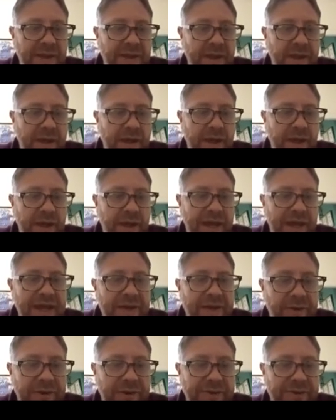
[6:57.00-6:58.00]

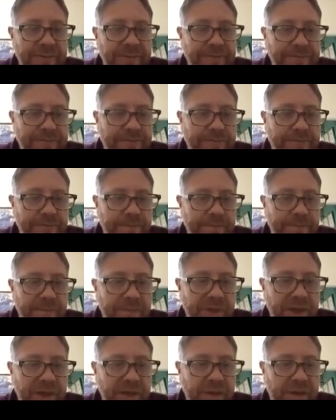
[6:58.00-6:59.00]
aneurysm.
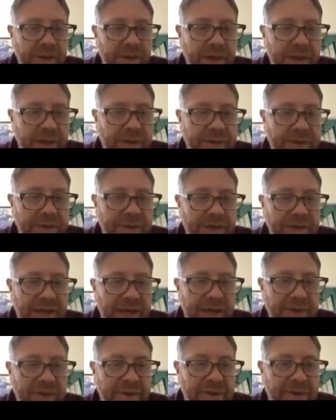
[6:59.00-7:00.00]
Here is the
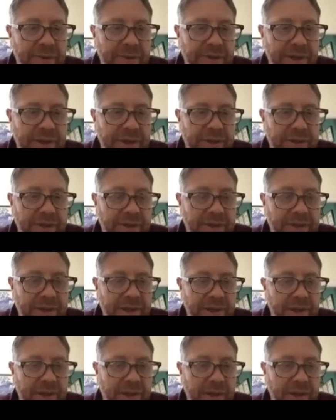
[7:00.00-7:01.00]
aneurysm. Here's
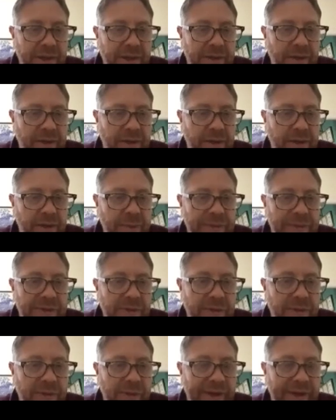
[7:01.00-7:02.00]
the loops
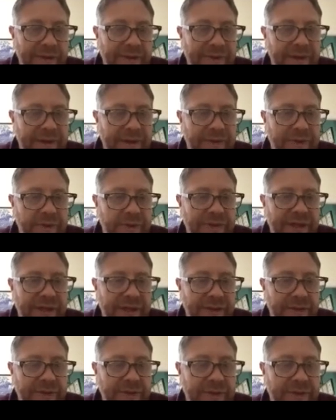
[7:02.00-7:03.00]
around the
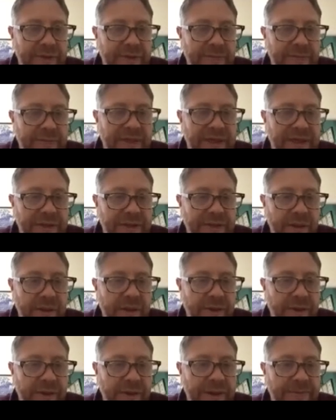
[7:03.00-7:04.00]
dorsalis pedis
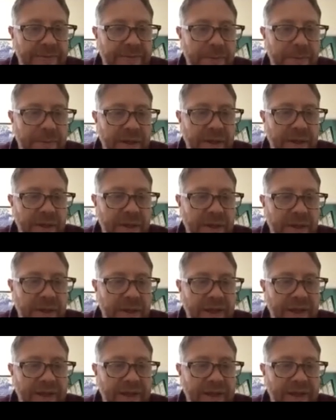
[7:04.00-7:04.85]
artery, the